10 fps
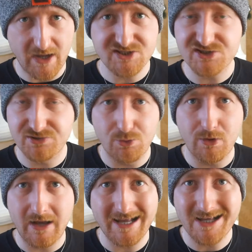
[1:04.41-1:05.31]
I just
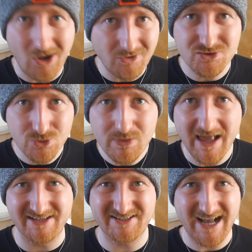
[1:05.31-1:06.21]
thought, I can't do
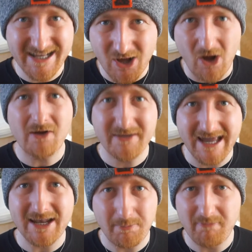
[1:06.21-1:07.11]
this. I can't
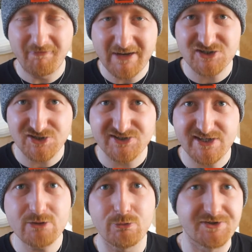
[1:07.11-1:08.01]
get up and finish this
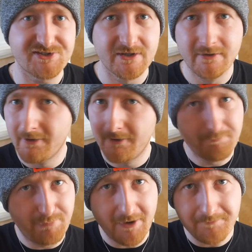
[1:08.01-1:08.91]
sequence.
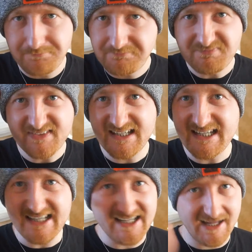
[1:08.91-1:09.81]
But
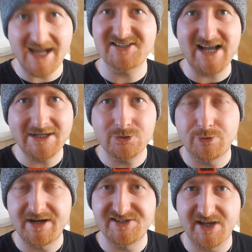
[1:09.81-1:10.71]
as
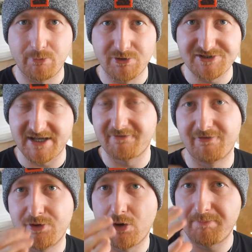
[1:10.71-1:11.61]
angry as I was, like,
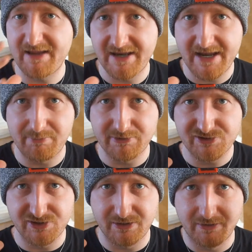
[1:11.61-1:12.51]
for not being able
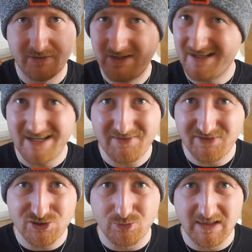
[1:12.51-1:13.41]
to
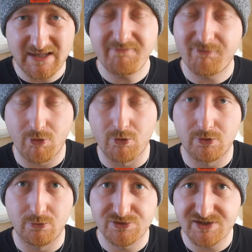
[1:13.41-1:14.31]
even do a
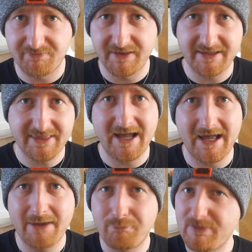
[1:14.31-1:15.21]
leapfrog or something like
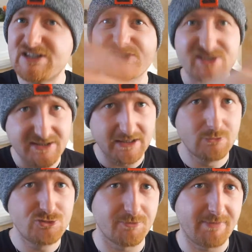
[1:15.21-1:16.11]
that, we just did the
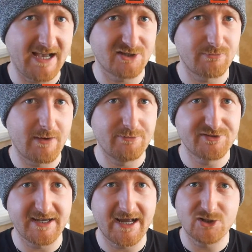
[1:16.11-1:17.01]
lucha pass where it
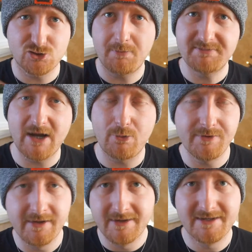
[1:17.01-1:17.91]
was like, I drop
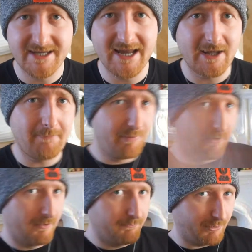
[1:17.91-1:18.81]
down, get up,
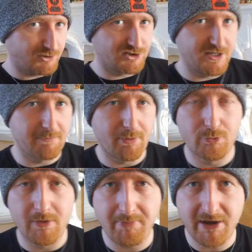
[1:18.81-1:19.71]
push the
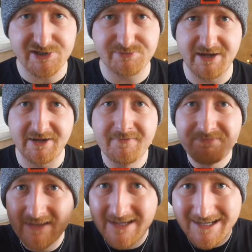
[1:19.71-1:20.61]
opponent past me.
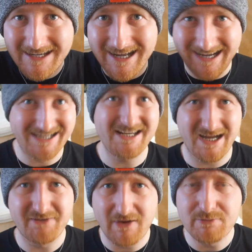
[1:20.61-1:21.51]
And
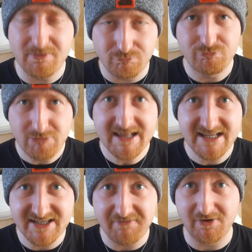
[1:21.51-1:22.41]
I found it
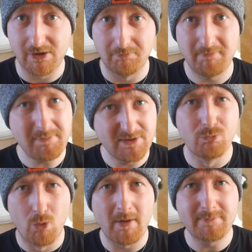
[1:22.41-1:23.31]
really difficult. Maybe the
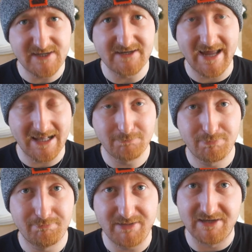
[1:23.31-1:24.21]
warm-up didn't
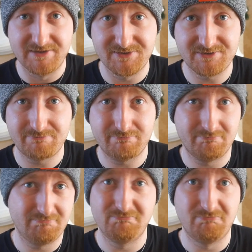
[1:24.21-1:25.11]
help because
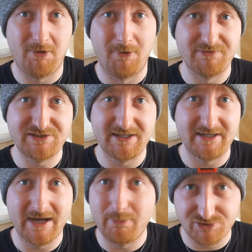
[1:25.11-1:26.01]

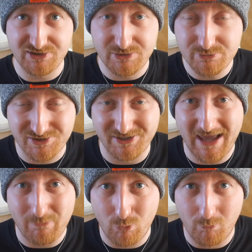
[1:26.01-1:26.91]
obviously, I wasn't used to
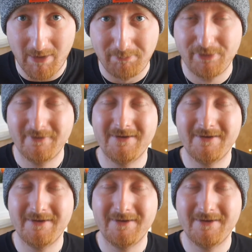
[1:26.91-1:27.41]
that warm-up.